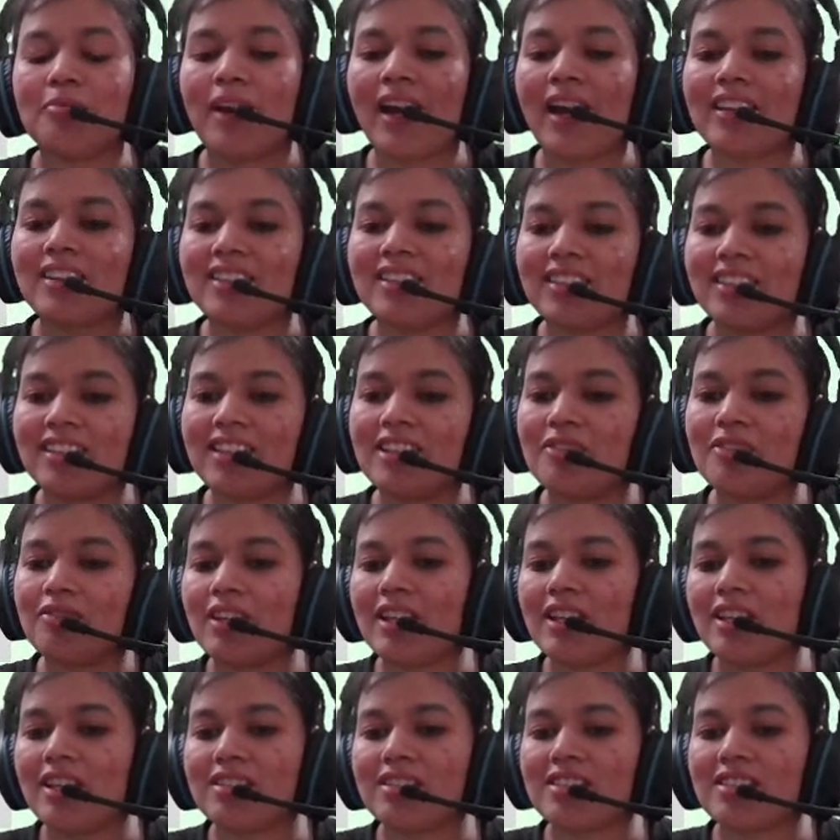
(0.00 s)
own food.
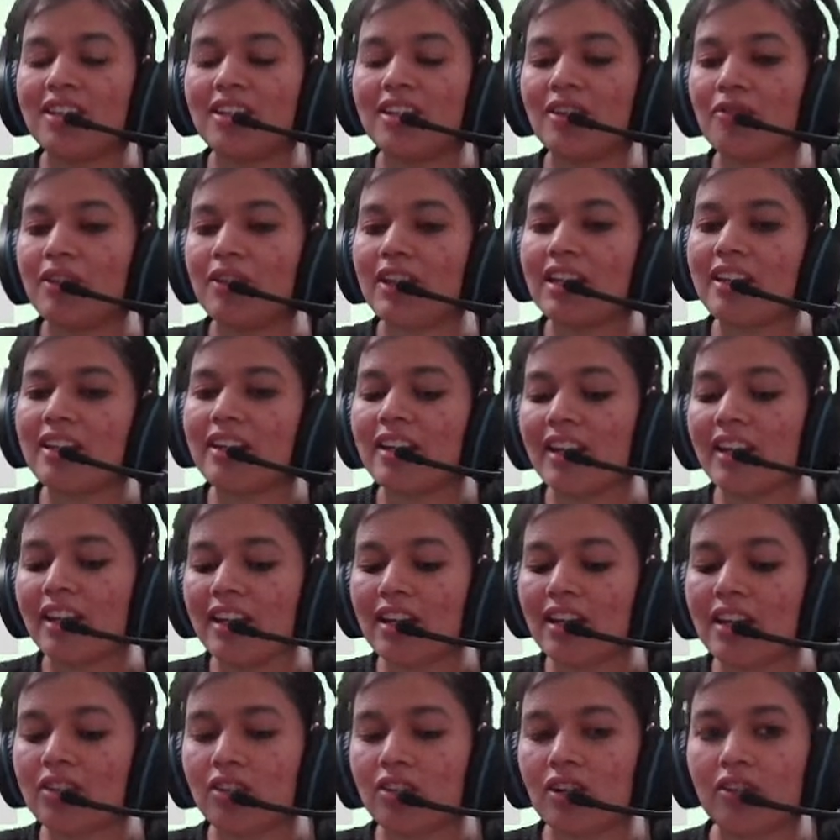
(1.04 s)
And since
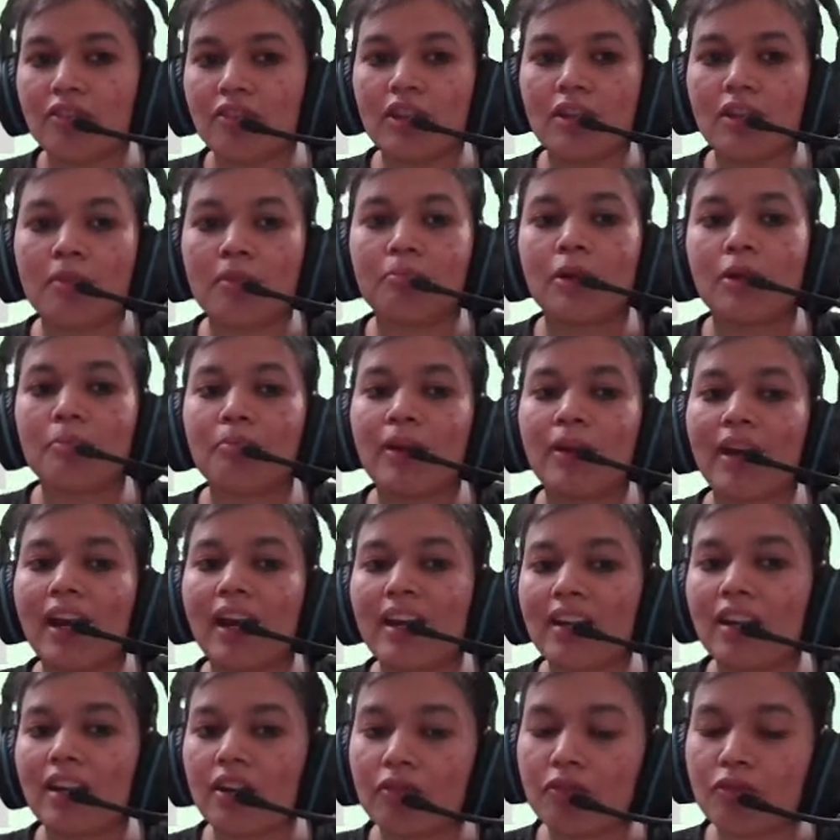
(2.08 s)
they follow
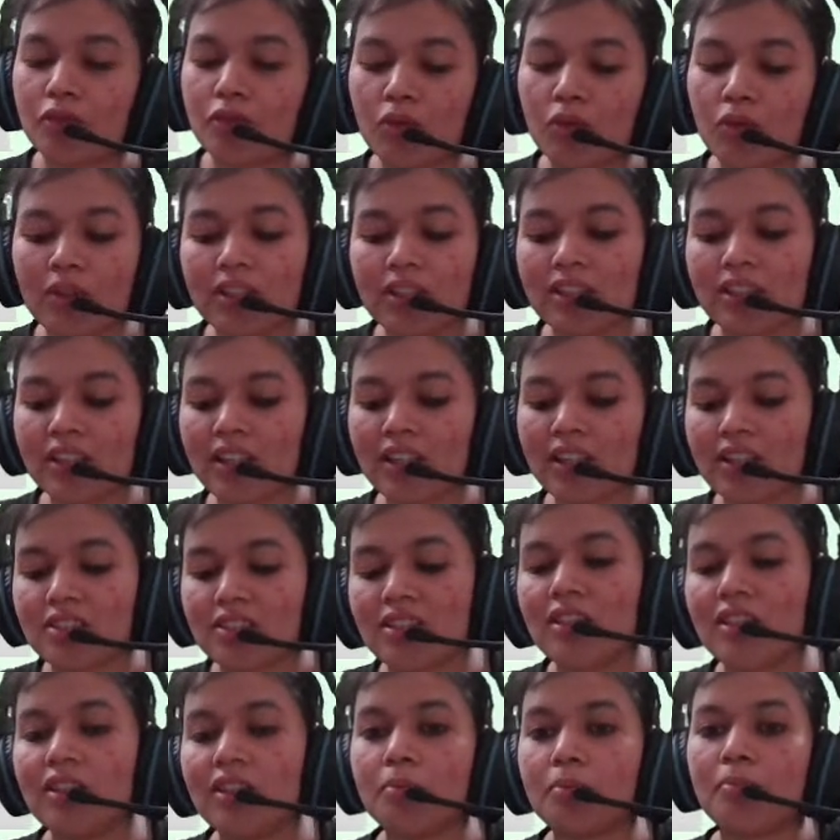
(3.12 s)
autotrophic mode of
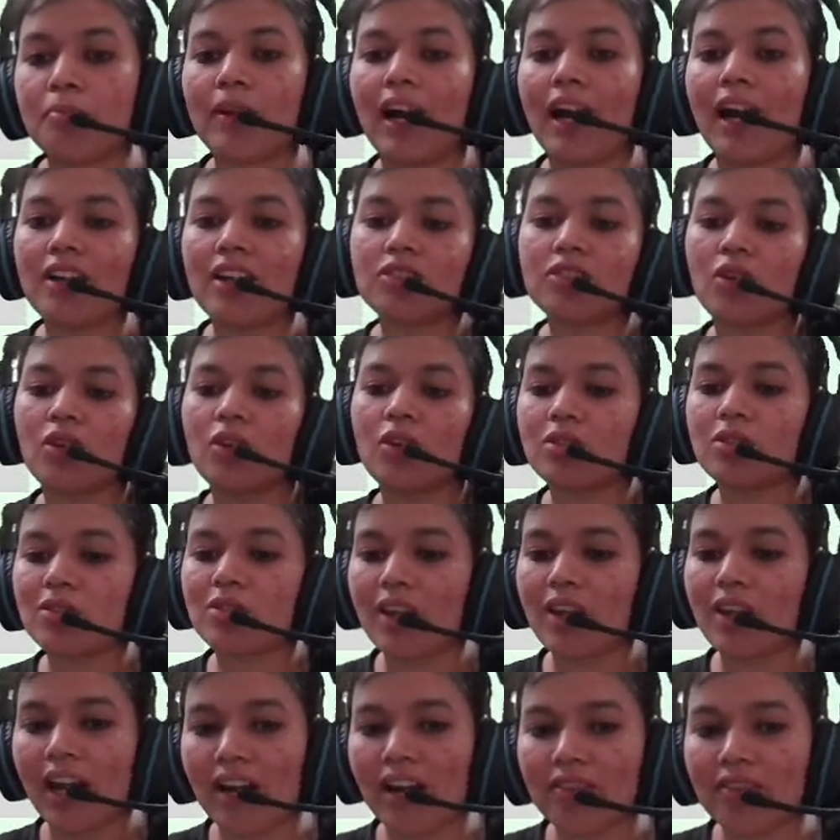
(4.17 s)
nutrition, the plants, they are
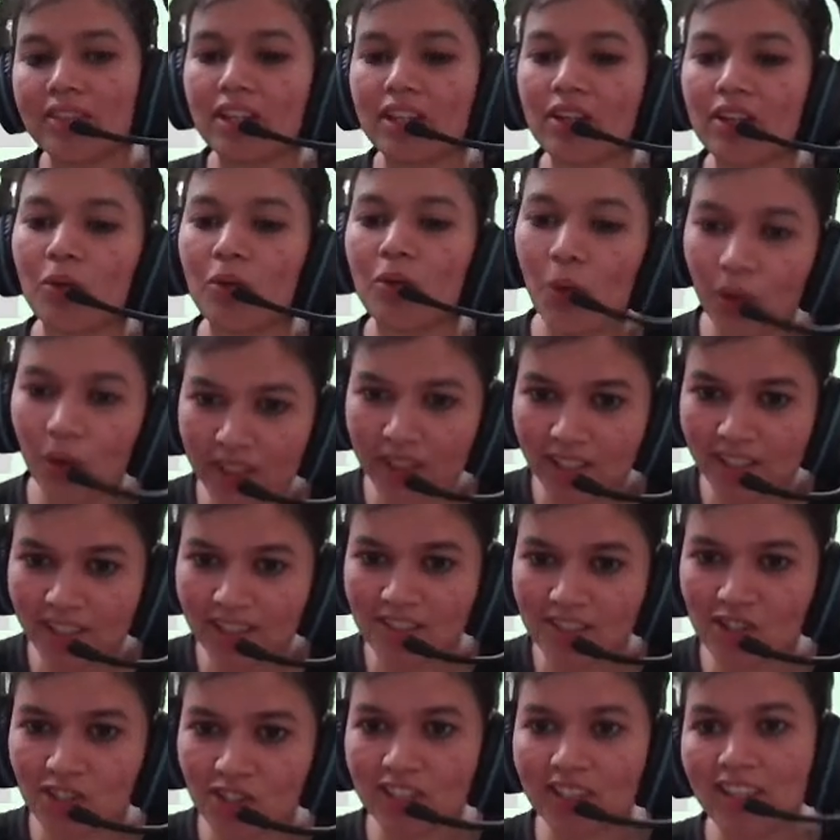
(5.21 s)
also known as autotrophs, okay? So
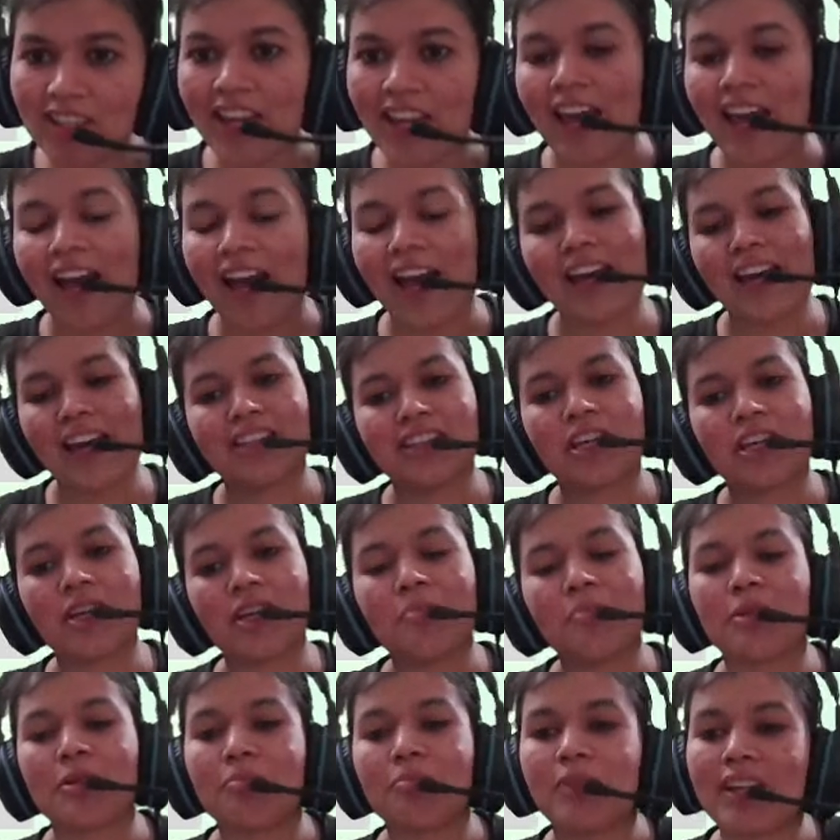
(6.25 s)
if I ask you which is the
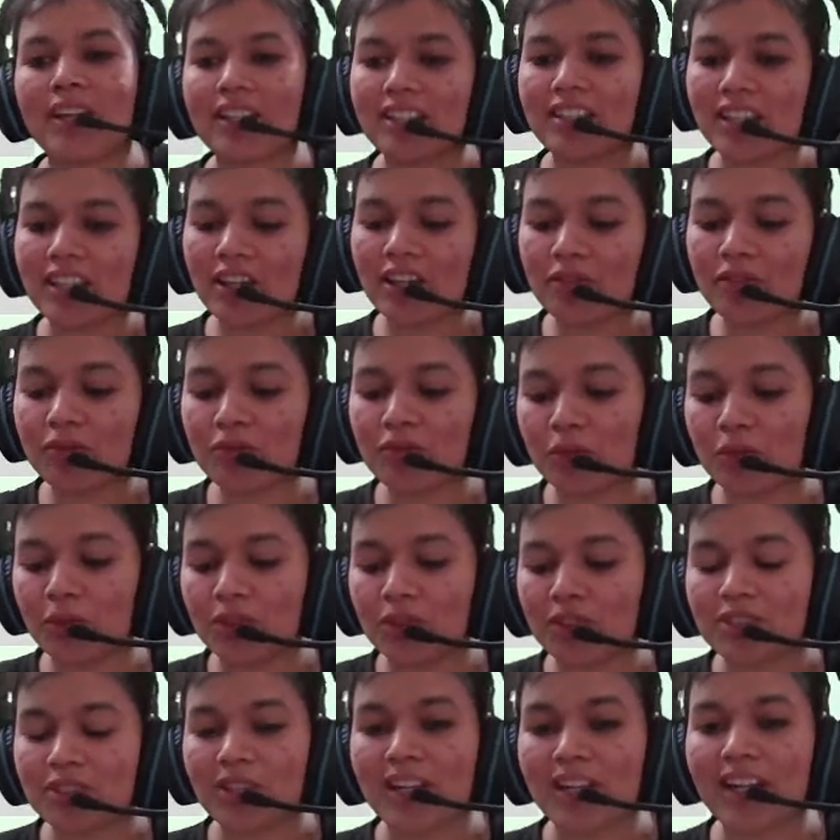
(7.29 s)
method of the plants follow
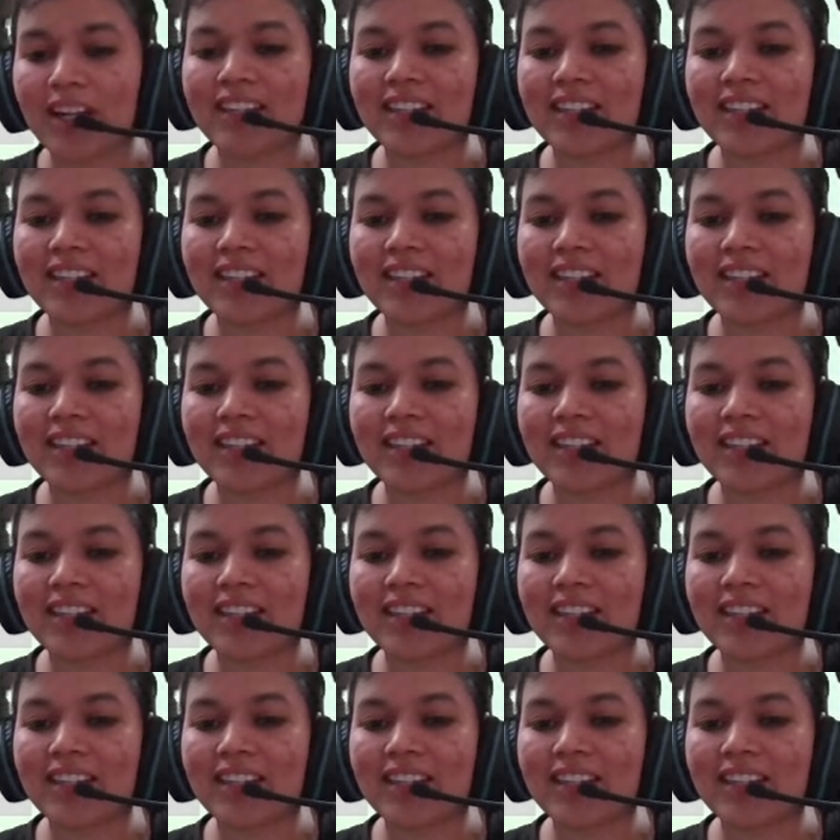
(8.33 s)
to make their